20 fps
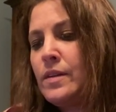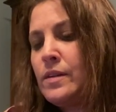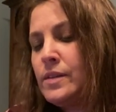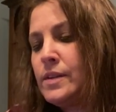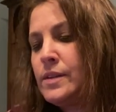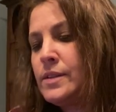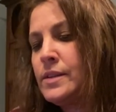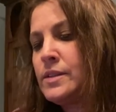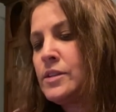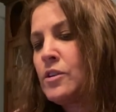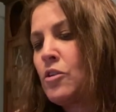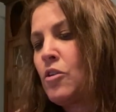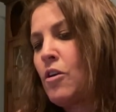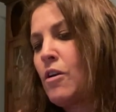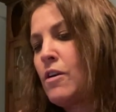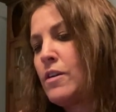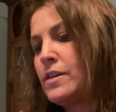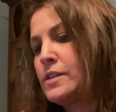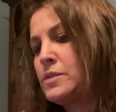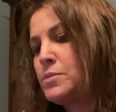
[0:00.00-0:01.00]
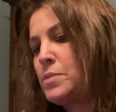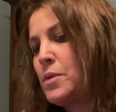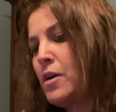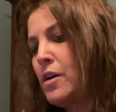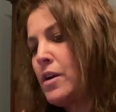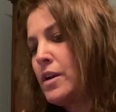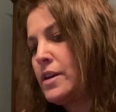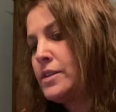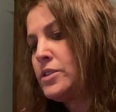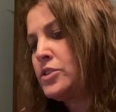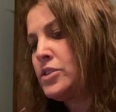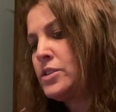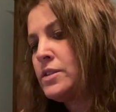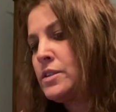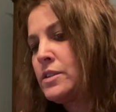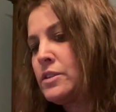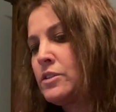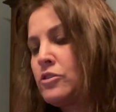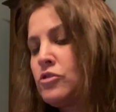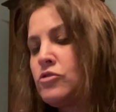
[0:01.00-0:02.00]
This is the hardest part. It's just
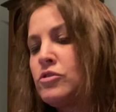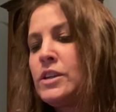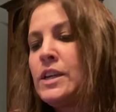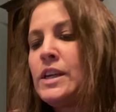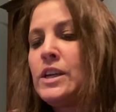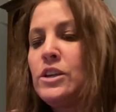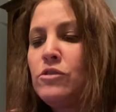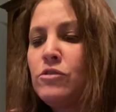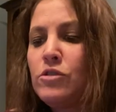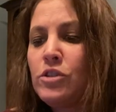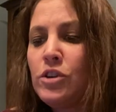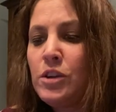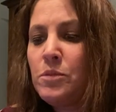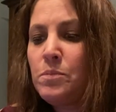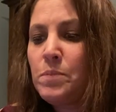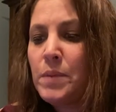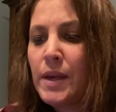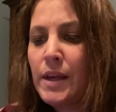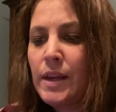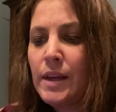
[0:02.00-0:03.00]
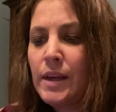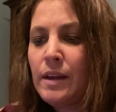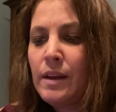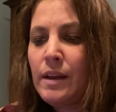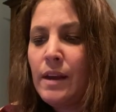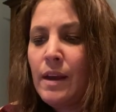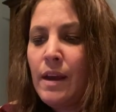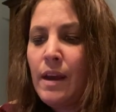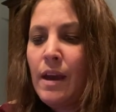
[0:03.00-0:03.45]
a little tricky. You could pin it.